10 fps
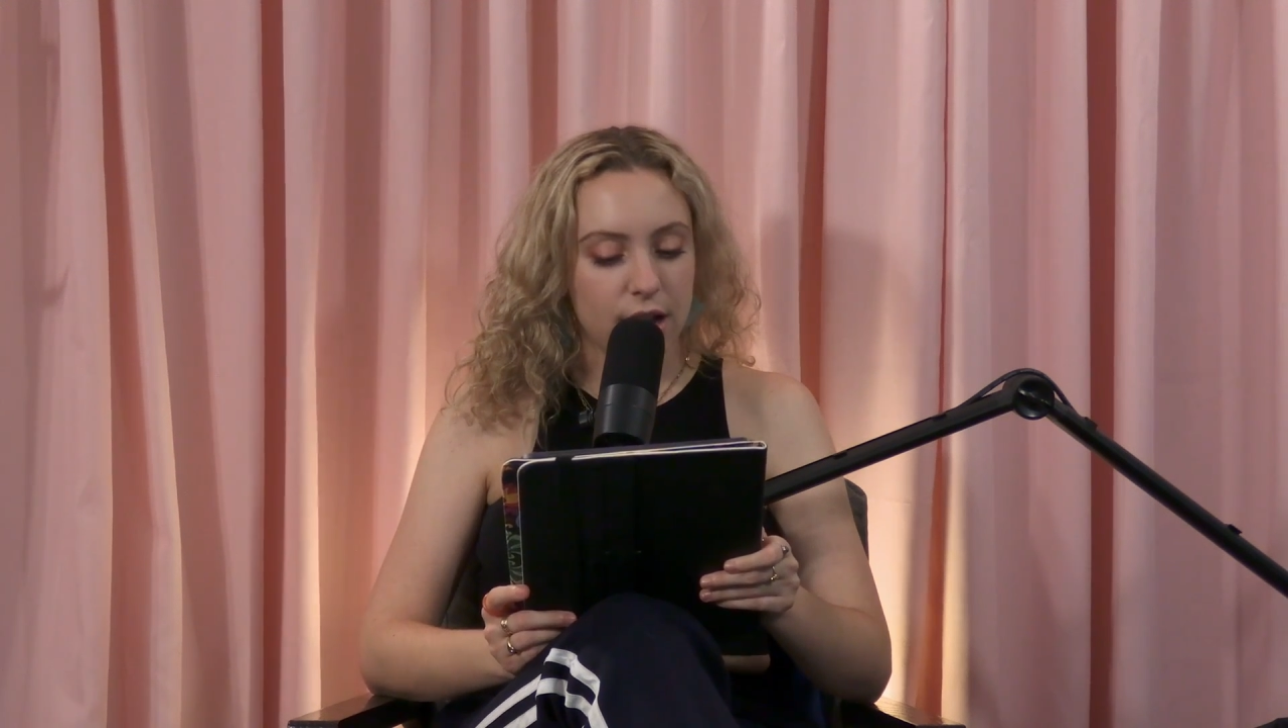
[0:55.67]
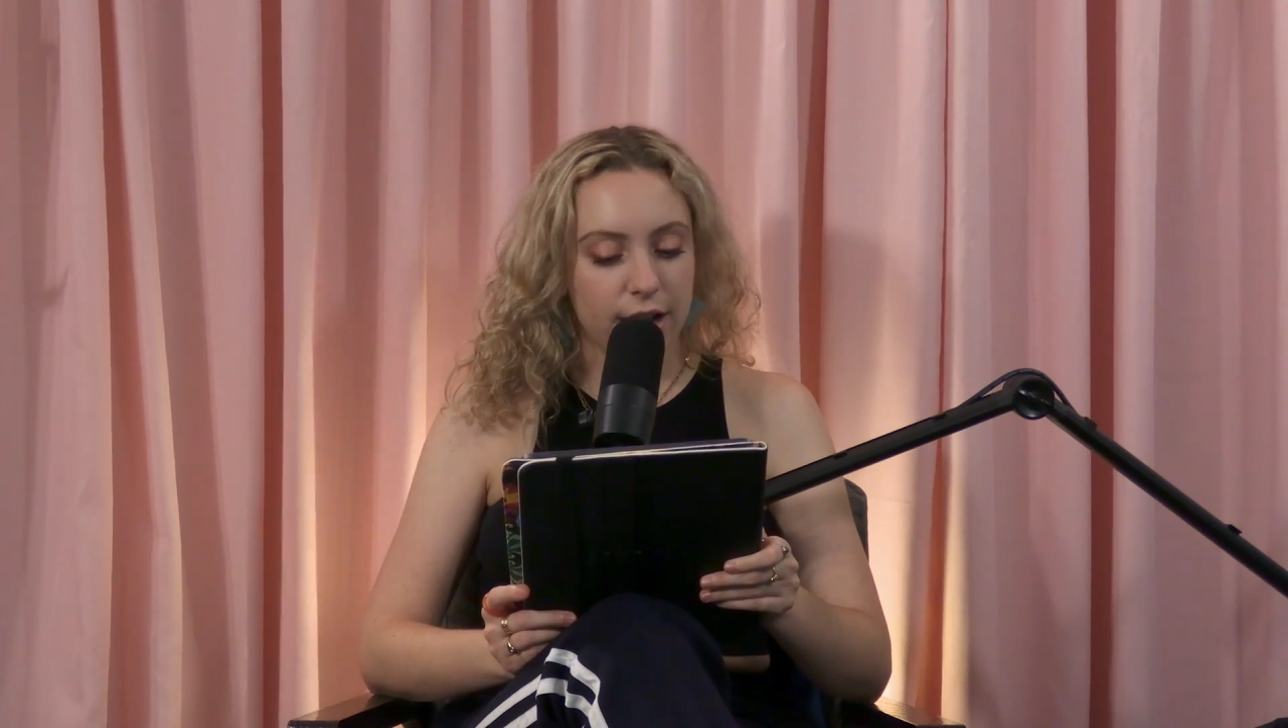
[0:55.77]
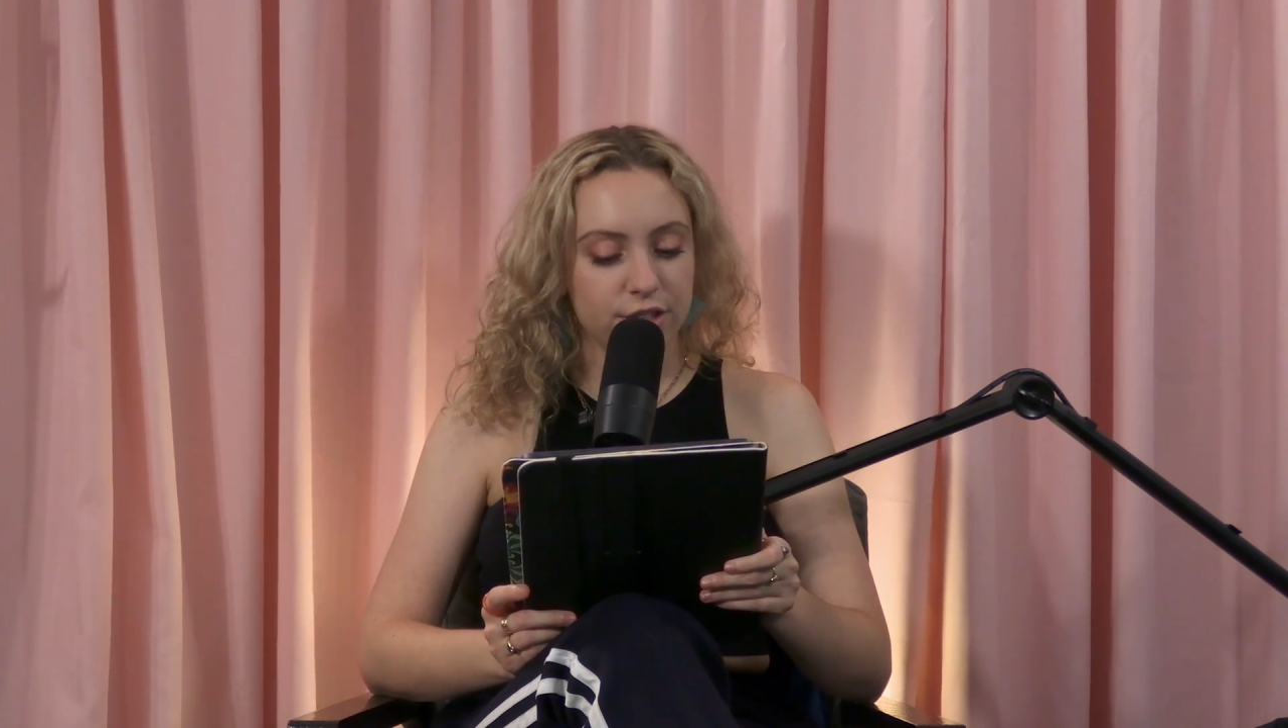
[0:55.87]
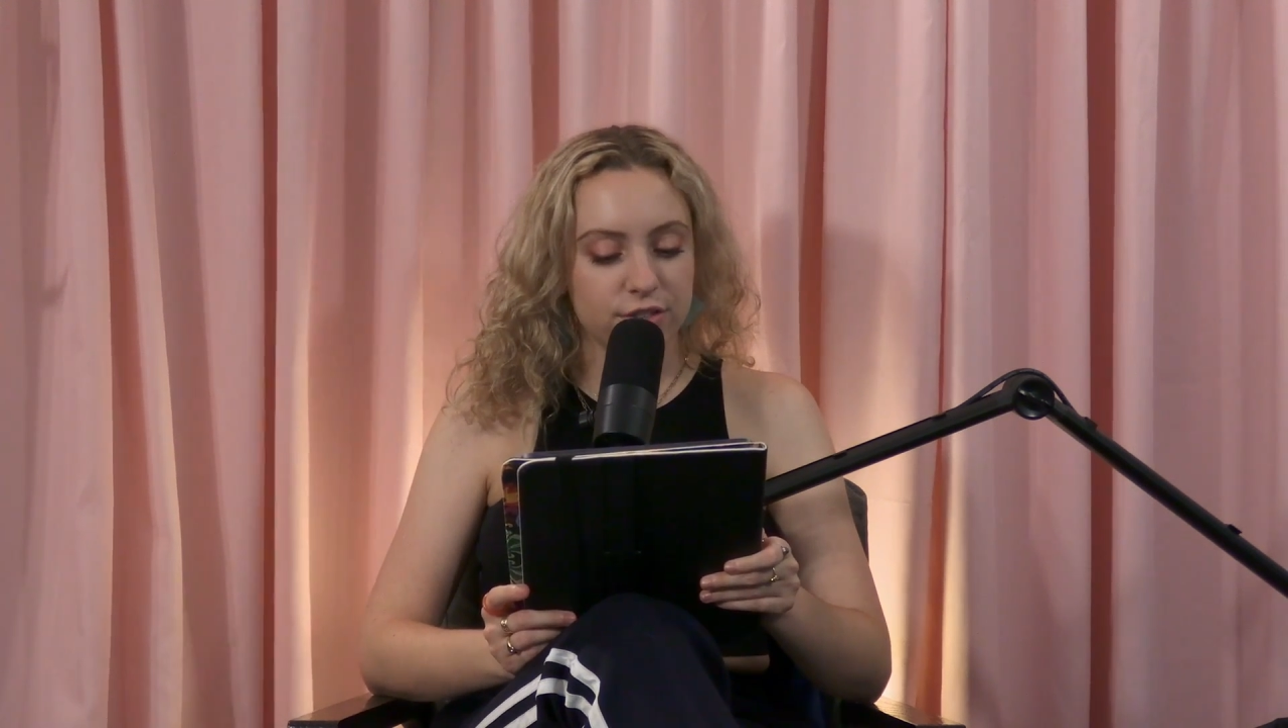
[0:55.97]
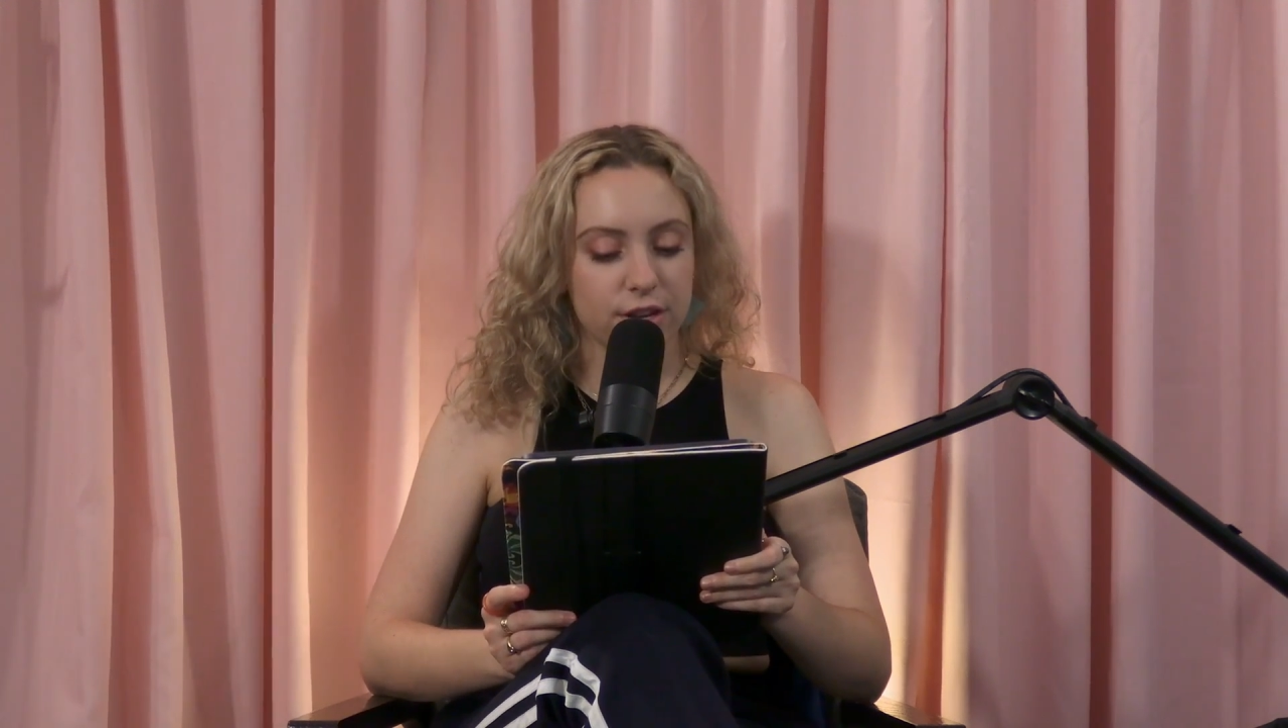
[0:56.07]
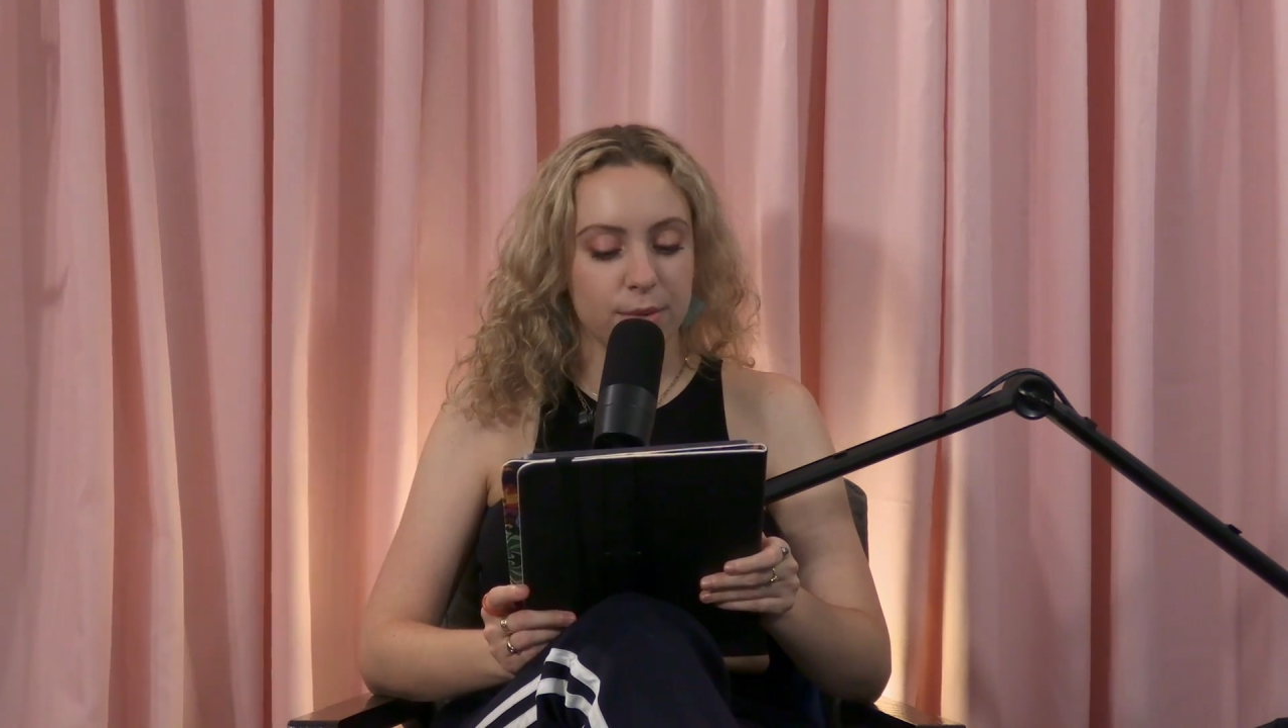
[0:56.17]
I just